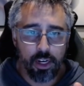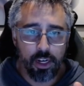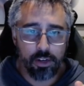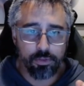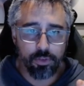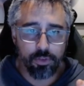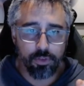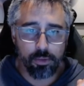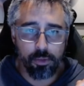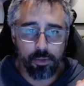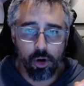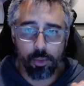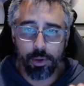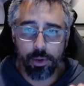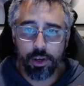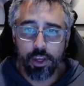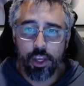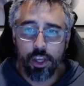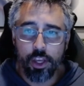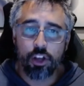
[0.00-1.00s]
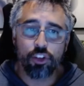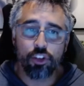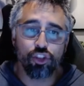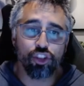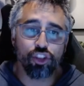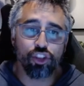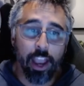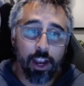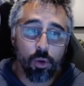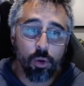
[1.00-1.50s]
uh, for a moment.
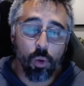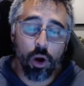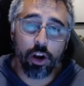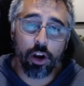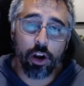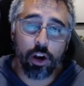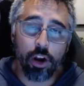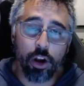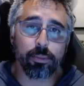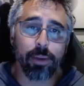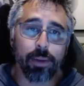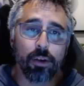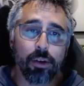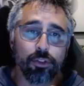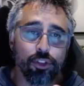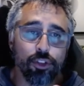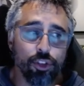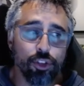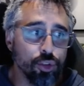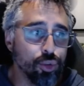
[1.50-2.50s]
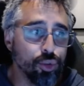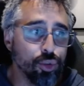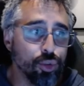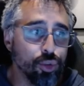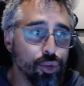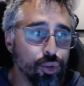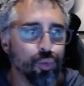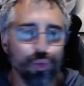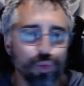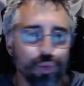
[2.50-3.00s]
Jaguar is about
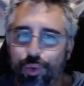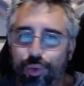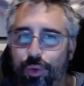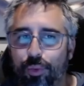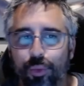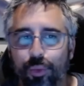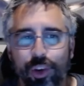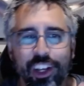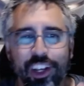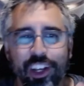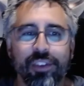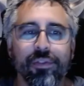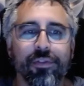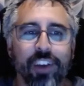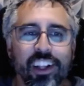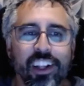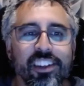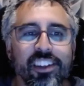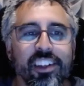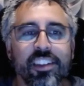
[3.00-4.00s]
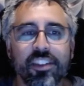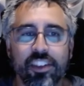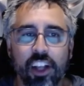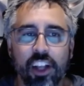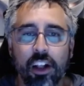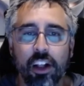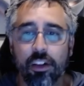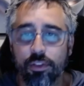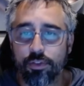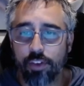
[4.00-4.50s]
to re reinvent
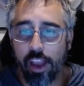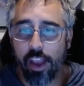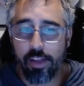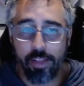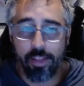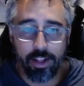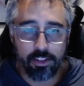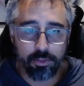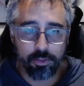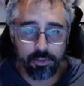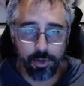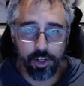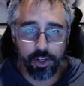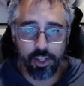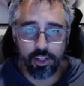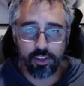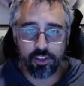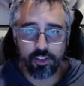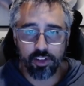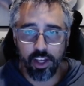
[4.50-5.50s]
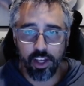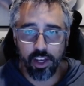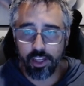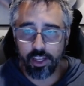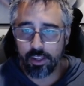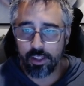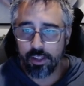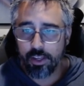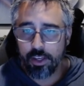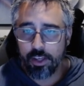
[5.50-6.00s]
itself, and that's pretty
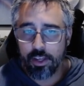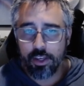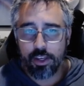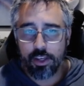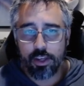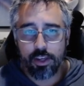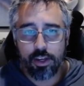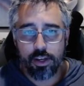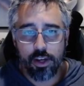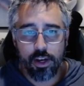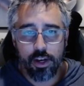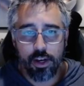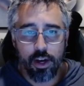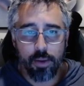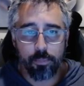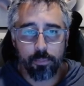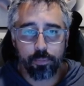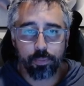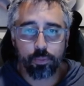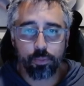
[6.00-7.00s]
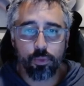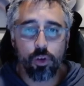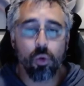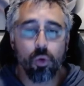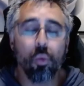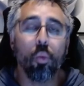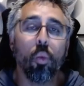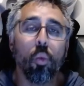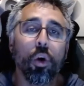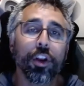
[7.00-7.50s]
exciting. Um,
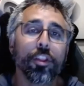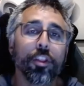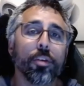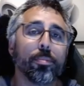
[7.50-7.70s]
one of the